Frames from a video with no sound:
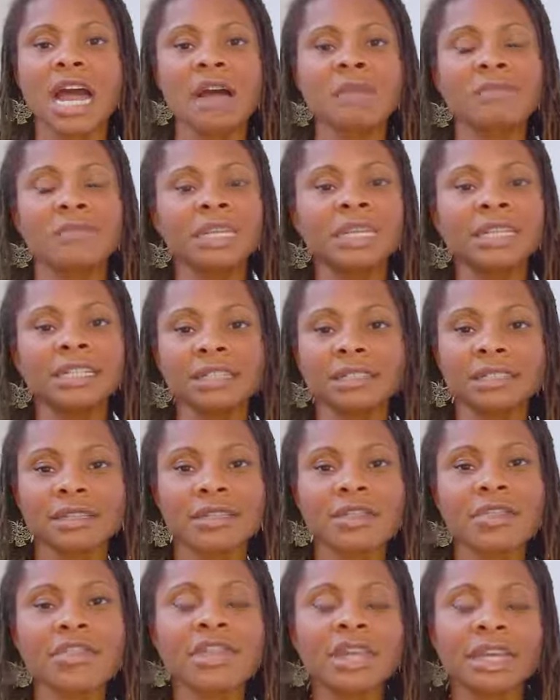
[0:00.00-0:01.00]
he doesn't
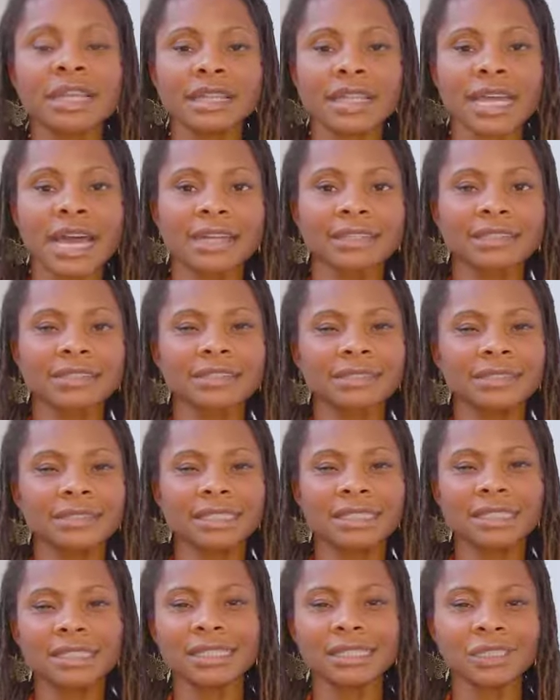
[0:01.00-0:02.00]
think that
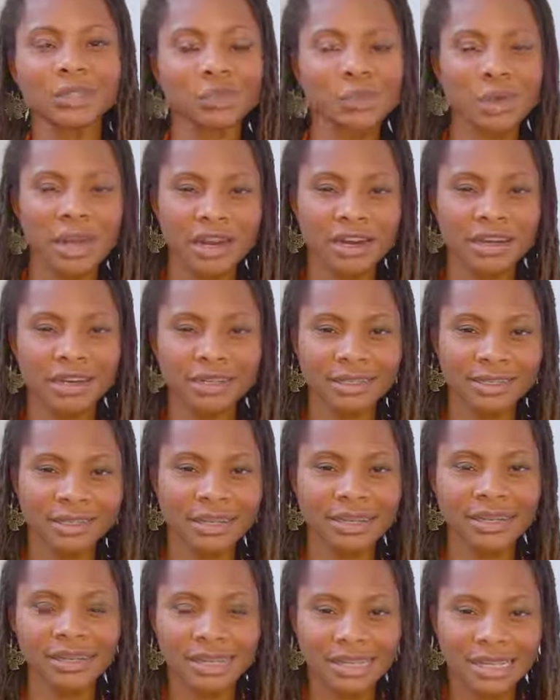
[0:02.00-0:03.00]
this is where
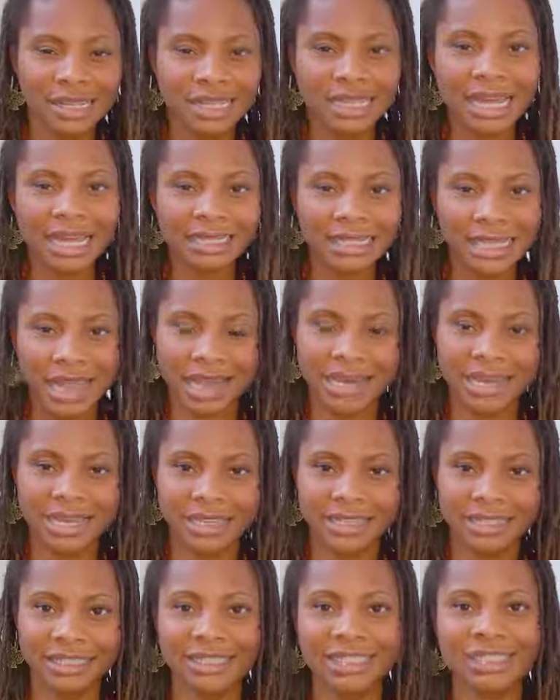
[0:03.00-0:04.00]
that's heading.
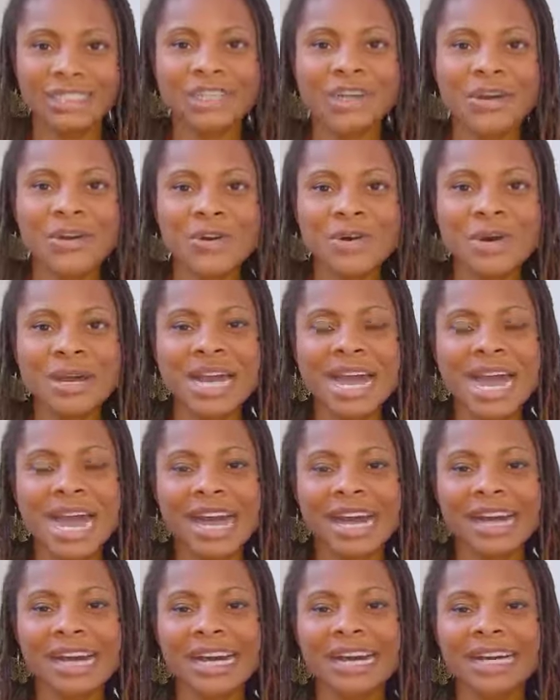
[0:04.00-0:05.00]
So
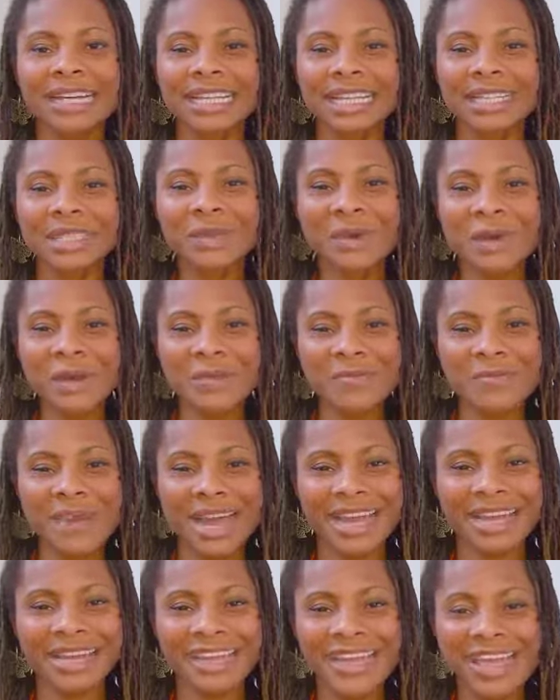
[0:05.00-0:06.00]
that's one of
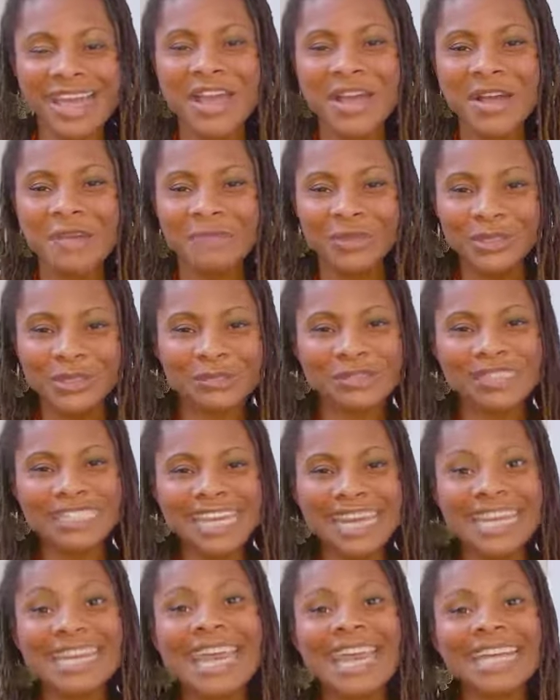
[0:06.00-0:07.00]
my most
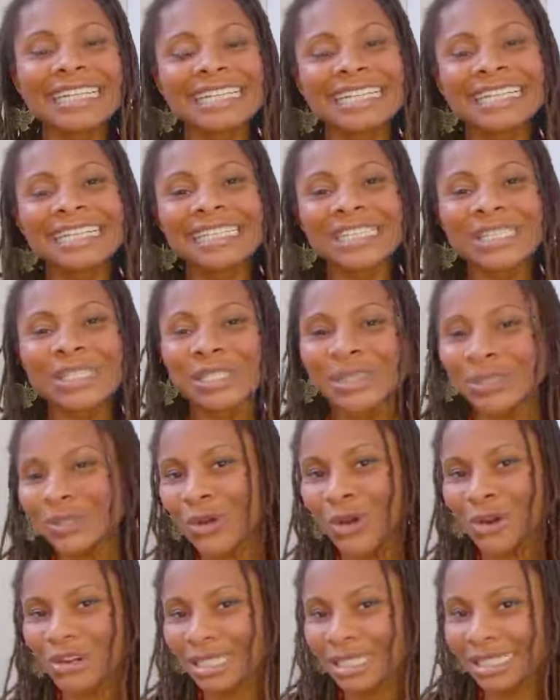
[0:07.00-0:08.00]
recent dating
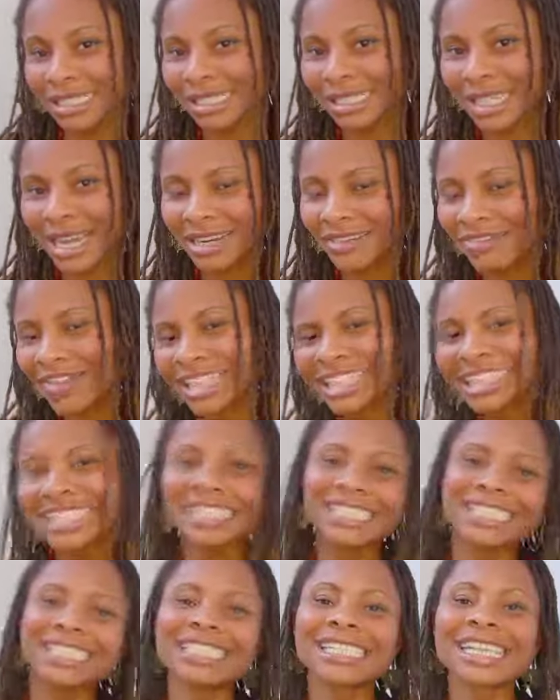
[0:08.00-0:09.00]
stories,
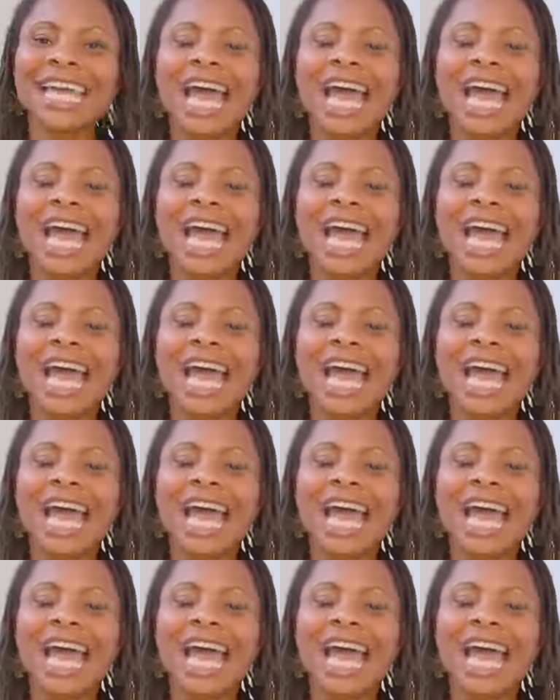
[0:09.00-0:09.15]
adventures.